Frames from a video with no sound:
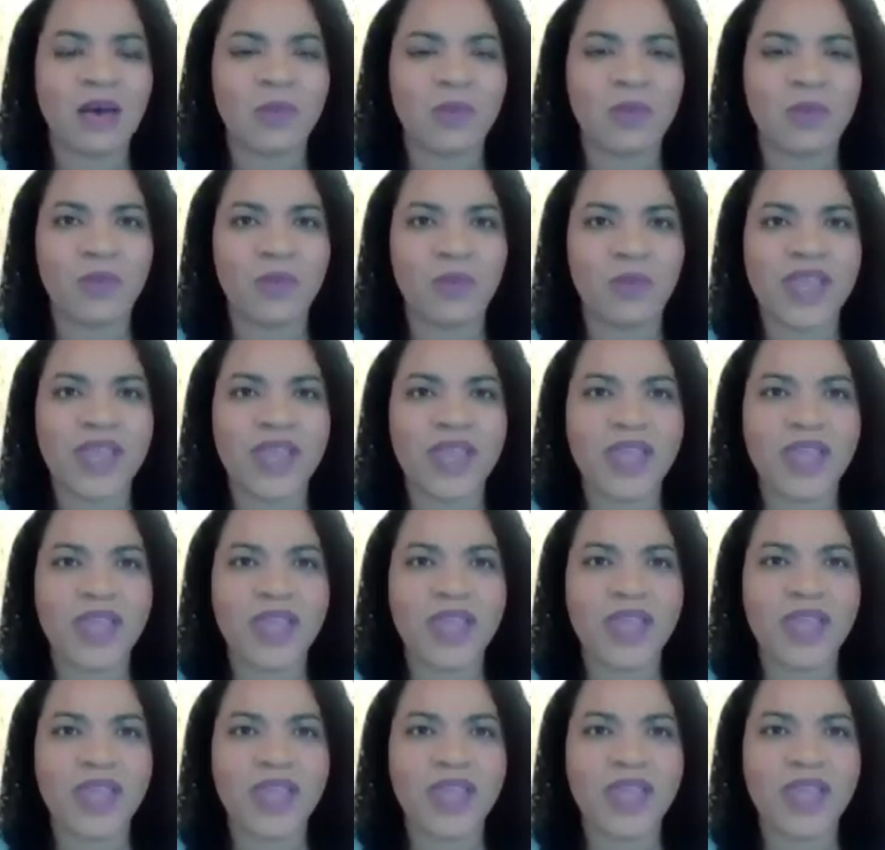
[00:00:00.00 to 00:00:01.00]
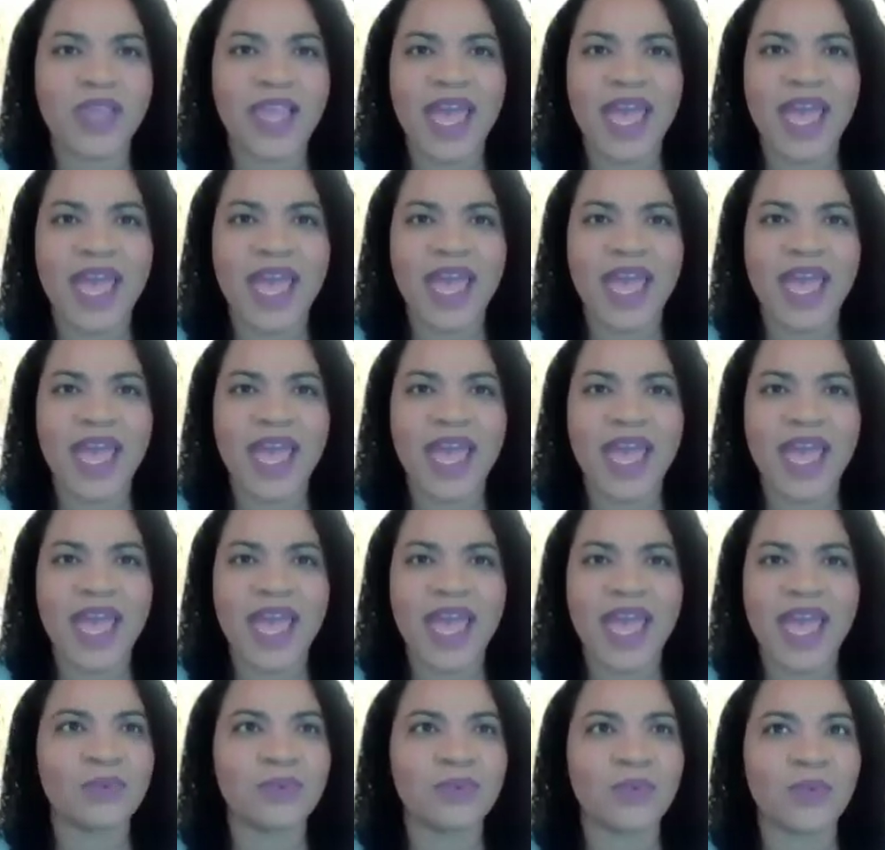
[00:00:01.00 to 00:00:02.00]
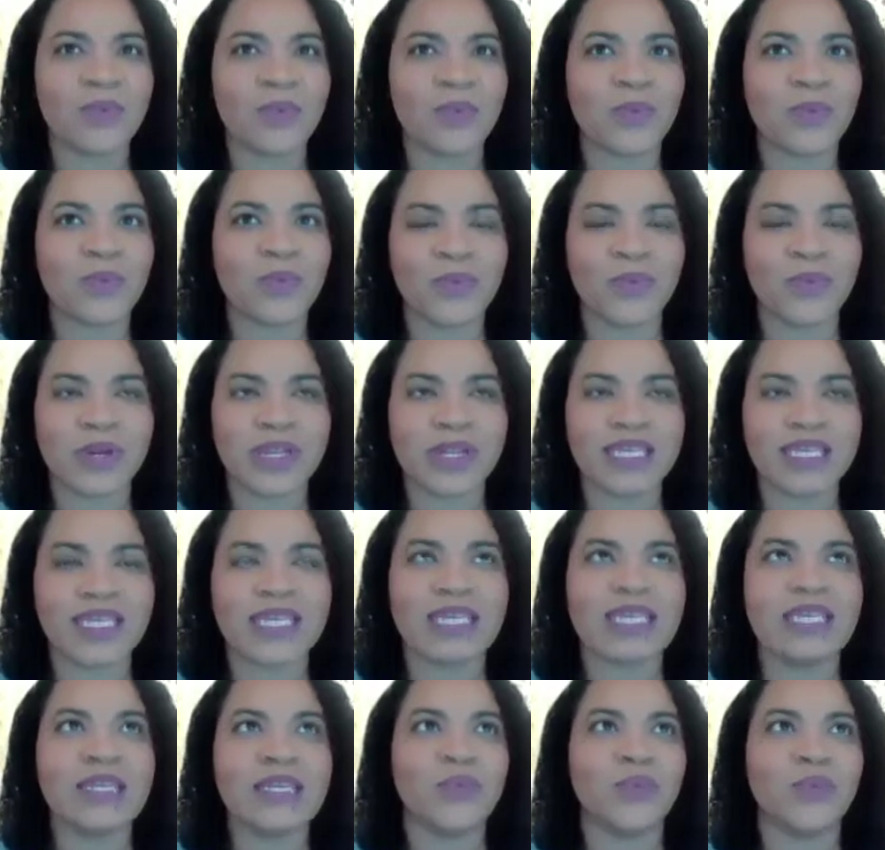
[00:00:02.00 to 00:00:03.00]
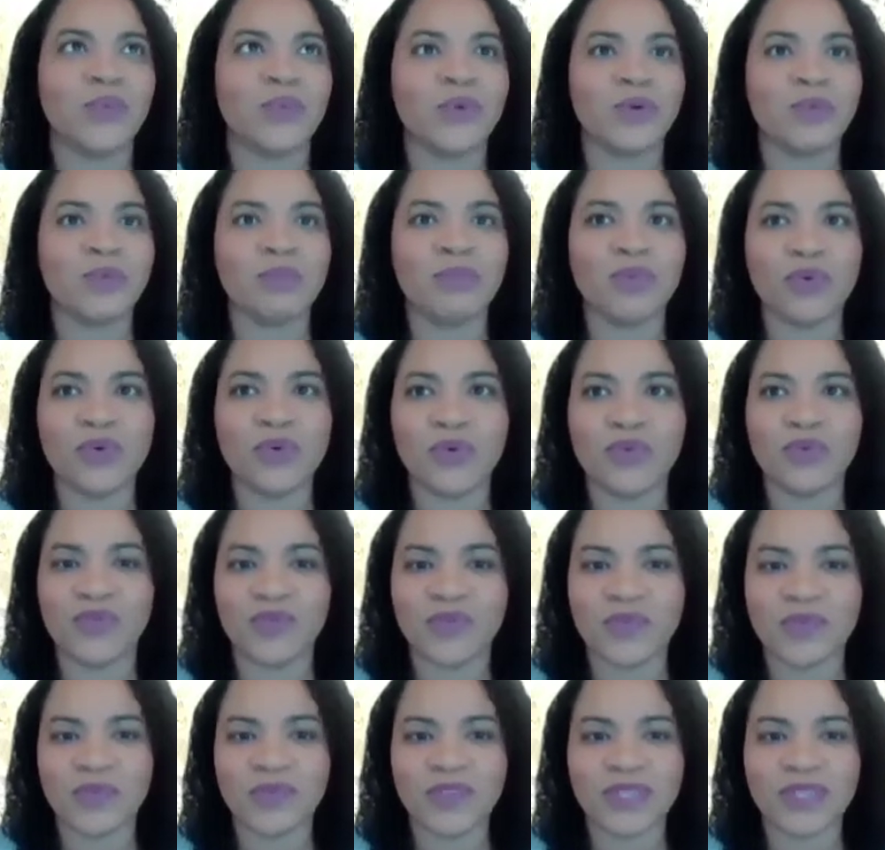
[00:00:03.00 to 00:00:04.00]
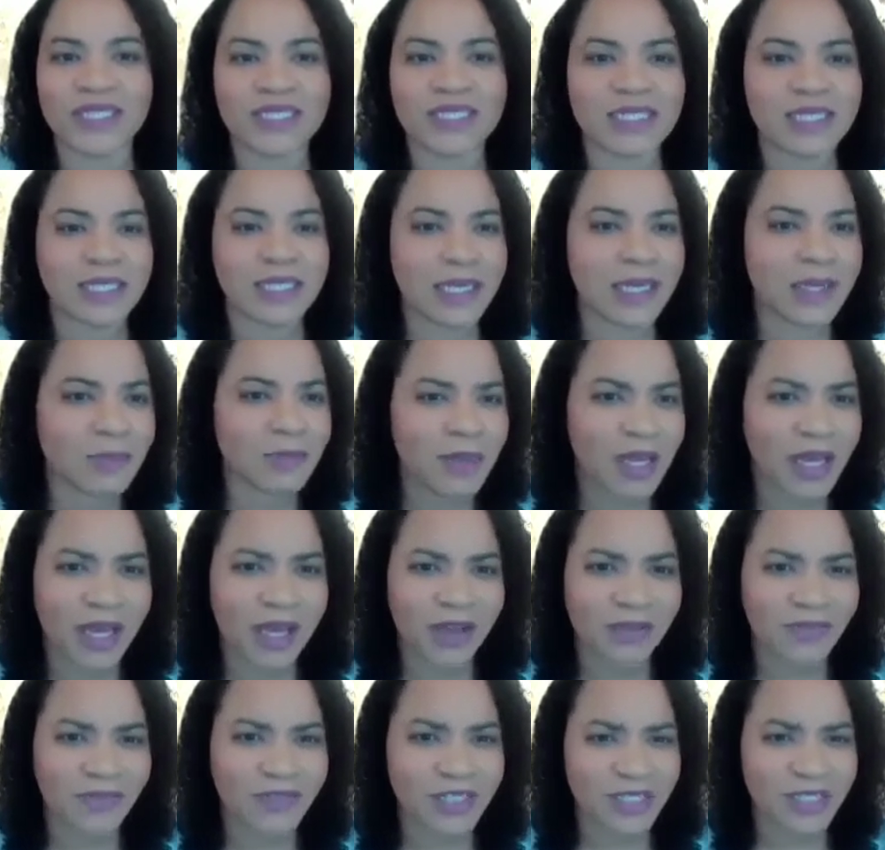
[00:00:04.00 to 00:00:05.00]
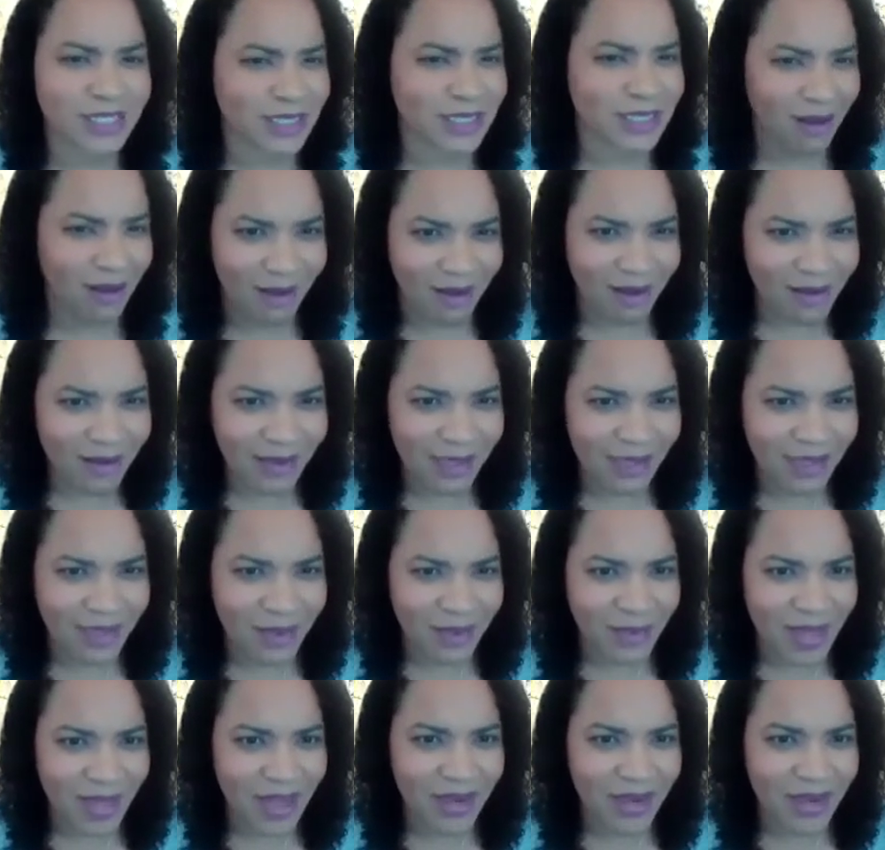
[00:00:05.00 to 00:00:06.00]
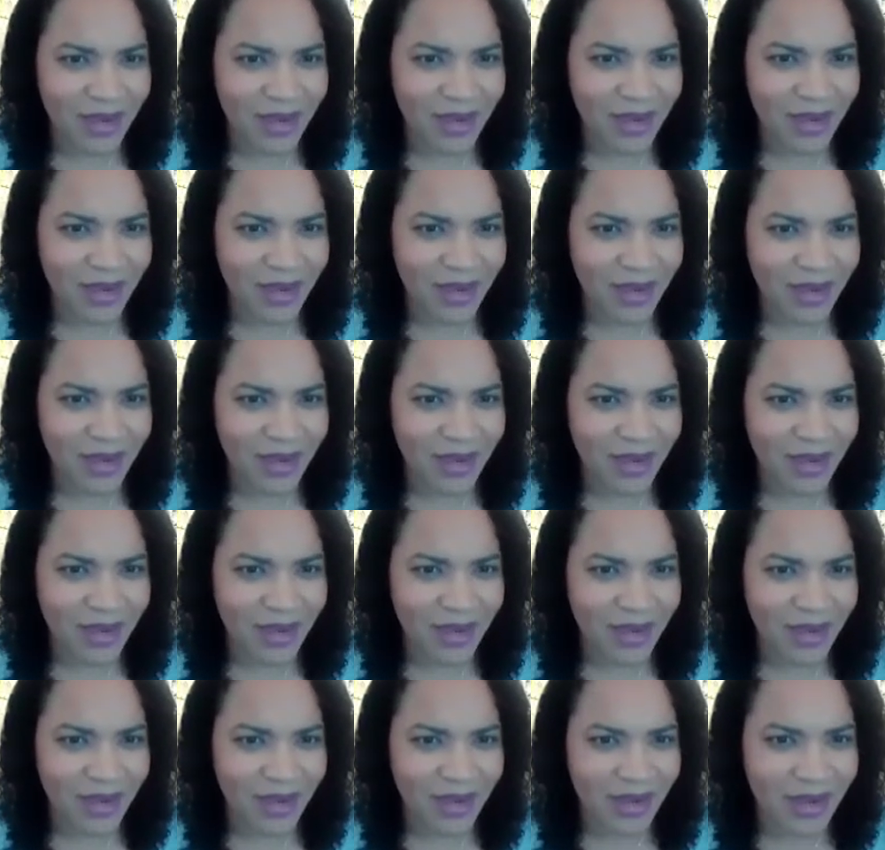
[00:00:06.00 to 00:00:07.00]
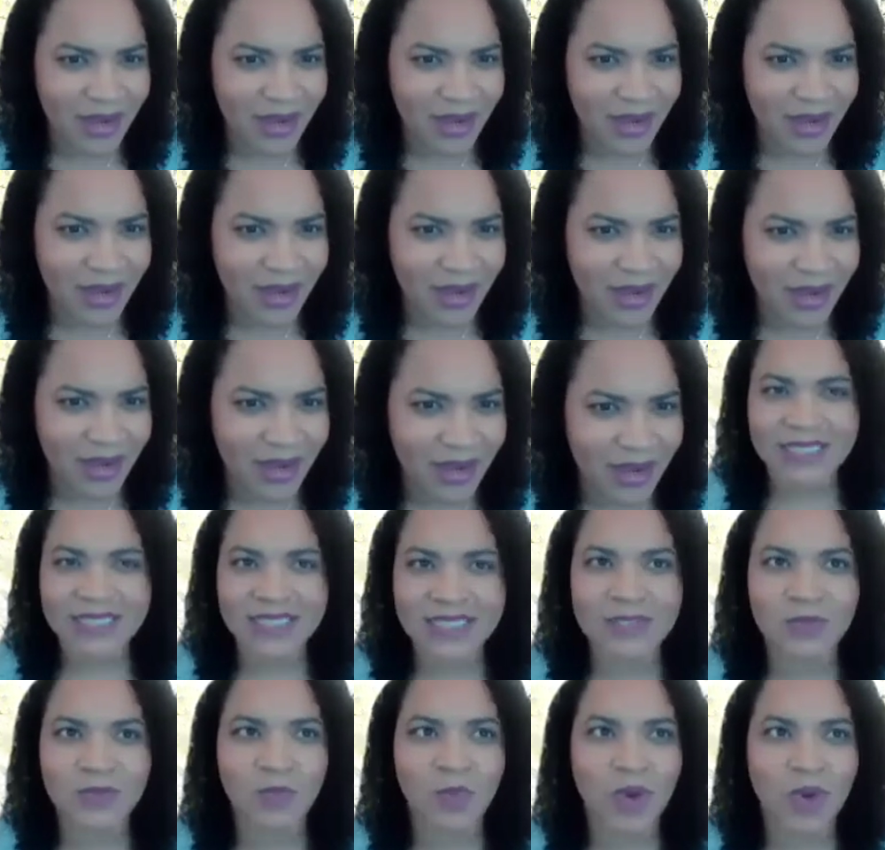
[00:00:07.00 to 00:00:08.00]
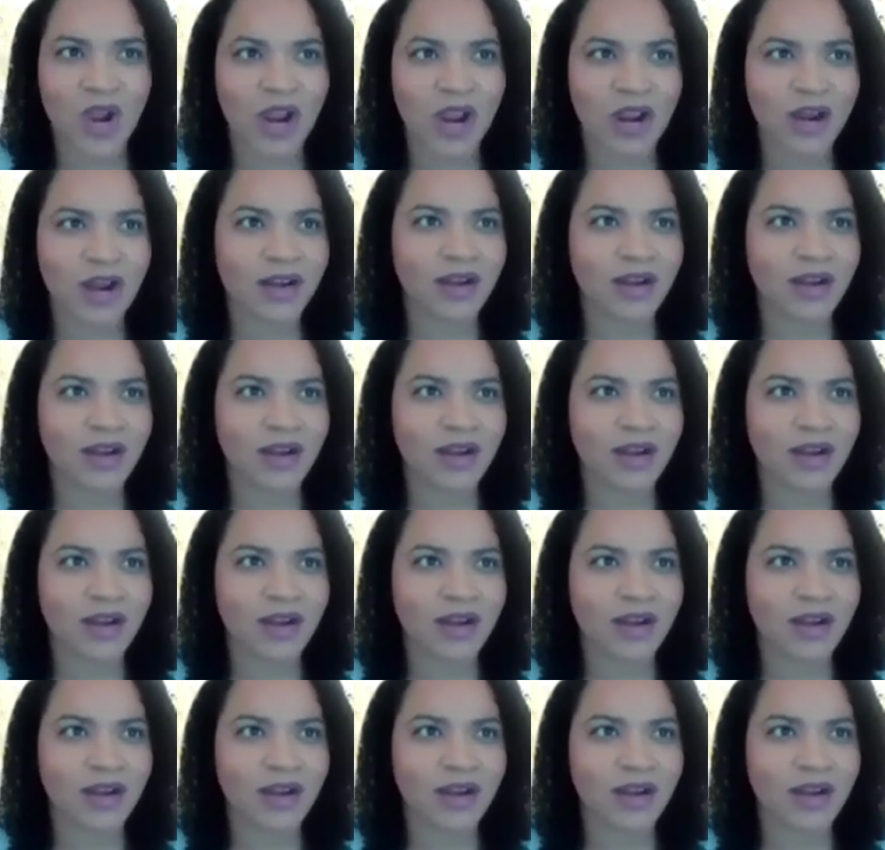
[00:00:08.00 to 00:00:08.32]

we have to really remove the stigma of just talking about it. I mean, sex is